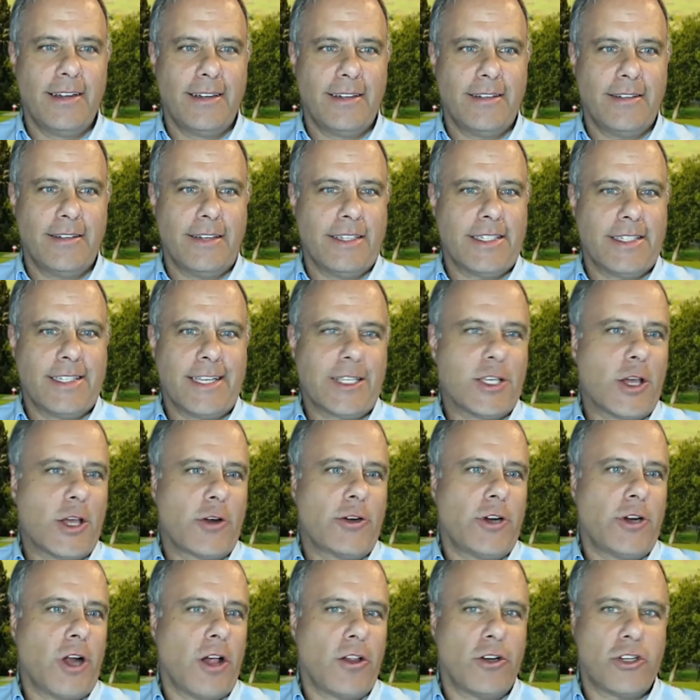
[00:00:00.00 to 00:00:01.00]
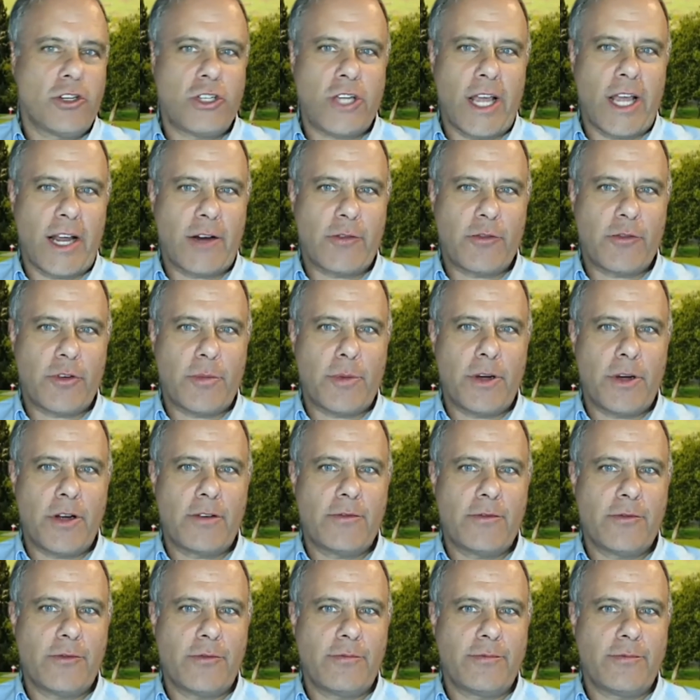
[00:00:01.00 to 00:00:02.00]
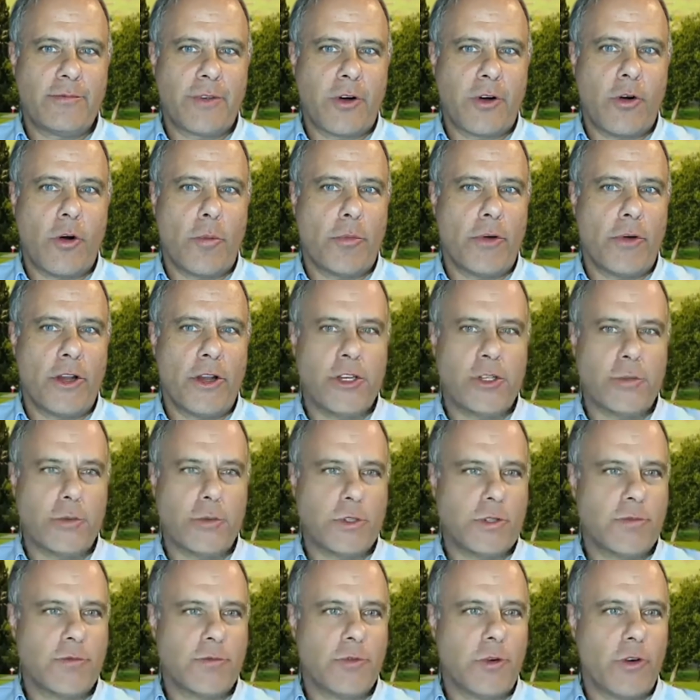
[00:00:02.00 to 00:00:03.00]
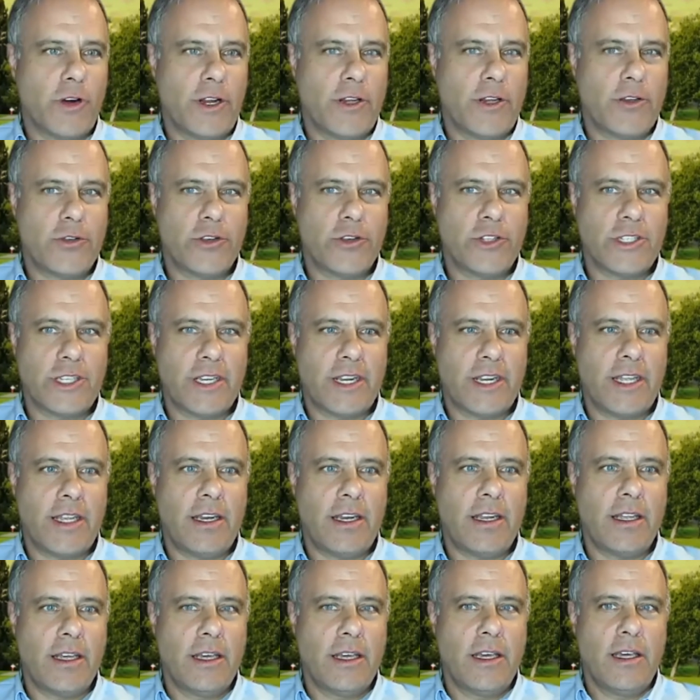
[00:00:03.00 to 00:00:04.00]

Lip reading: a $600 check from a corporation with some foreign interest in it.